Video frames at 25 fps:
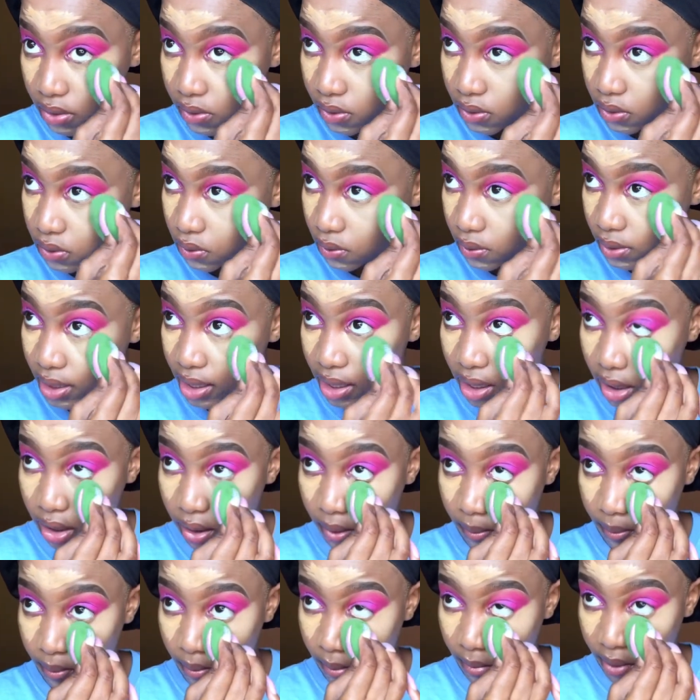So like
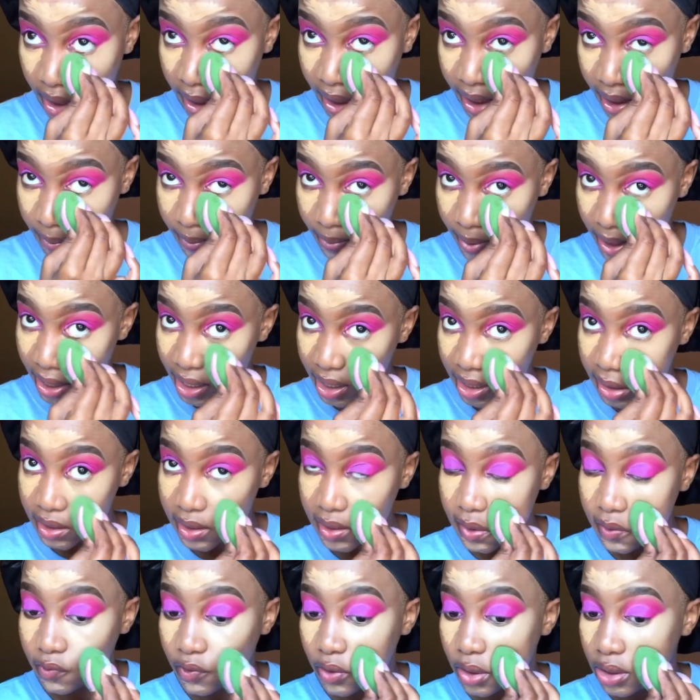my
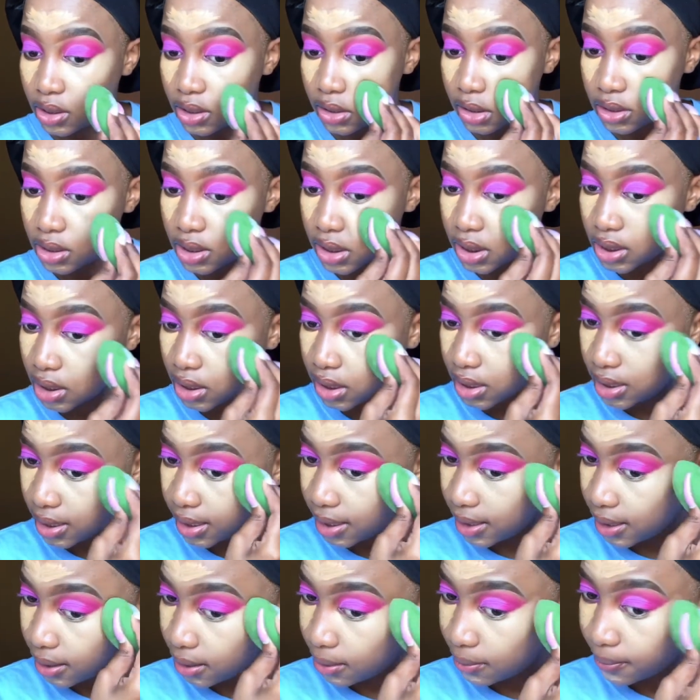plans for this
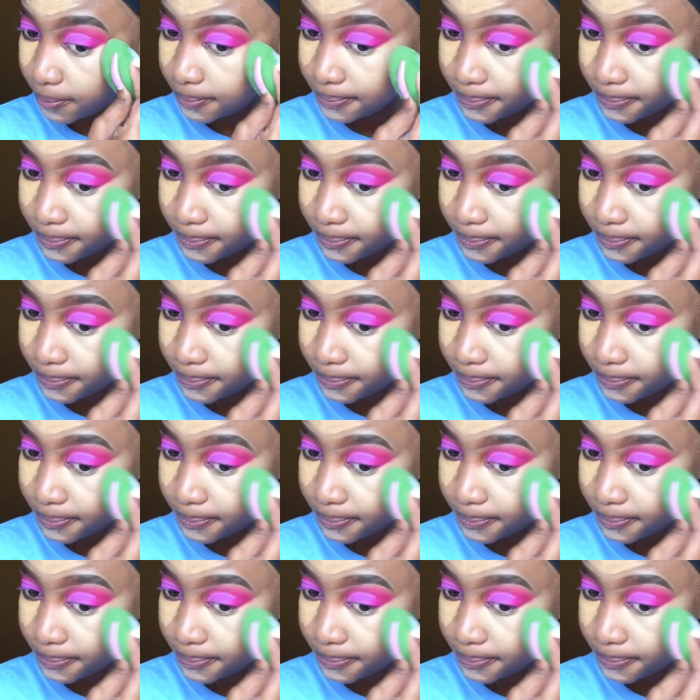year